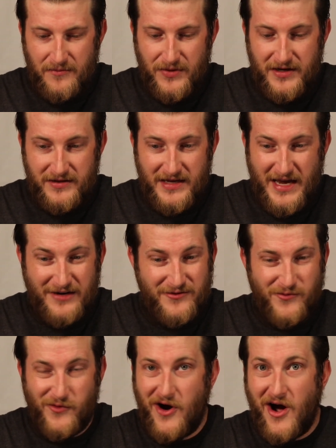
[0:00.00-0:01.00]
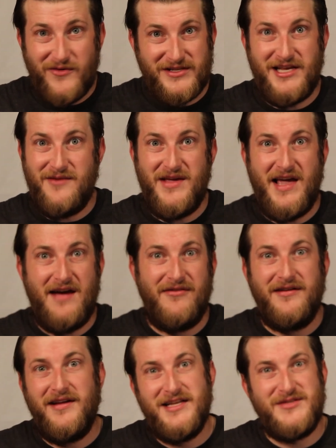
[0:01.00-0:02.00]
But in the end, we're always gonna be
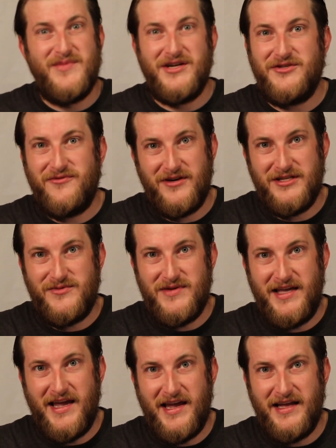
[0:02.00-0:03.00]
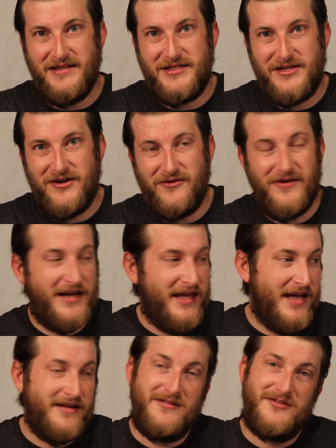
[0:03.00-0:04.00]
having as much fun as we can. So
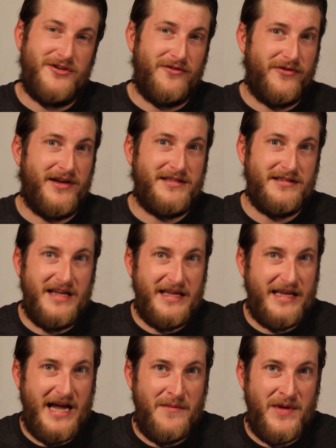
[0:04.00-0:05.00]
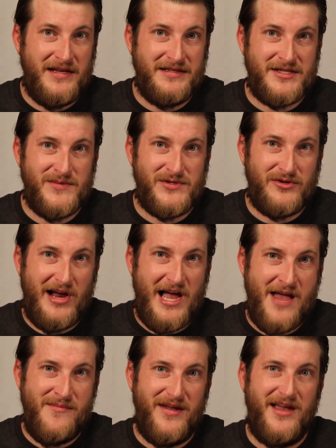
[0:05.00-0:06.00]
again, don't forget to like, comment, and
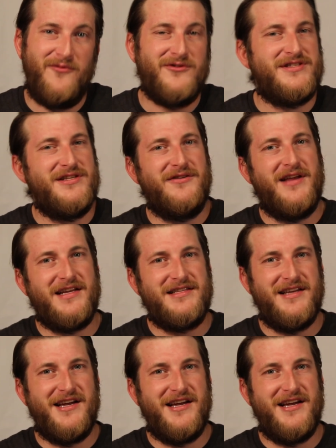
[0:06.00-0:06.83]
subscribe, and we'll see you next